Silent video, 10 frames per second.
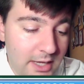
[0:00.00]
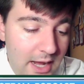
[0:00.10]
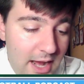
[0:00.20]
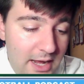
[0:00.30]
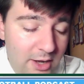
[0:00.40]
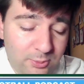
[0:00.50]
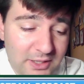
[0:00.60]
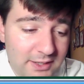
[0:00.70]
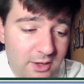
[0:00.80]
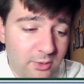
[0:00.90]
And I hope they
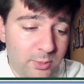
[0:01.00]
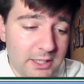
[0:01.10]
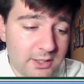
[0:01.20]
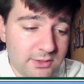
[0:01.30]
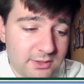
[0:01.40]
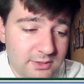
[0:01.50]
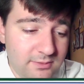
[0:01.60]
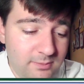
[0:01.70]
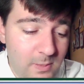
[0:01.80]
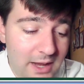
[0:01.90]
do because
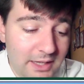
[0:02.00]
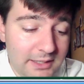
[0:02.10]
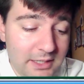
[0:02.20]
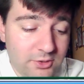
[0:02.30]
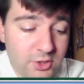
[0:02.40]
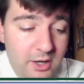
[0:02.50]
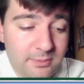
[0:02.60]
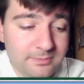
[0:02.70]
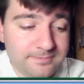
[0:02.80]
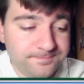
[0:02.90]
I like Nick Chubb.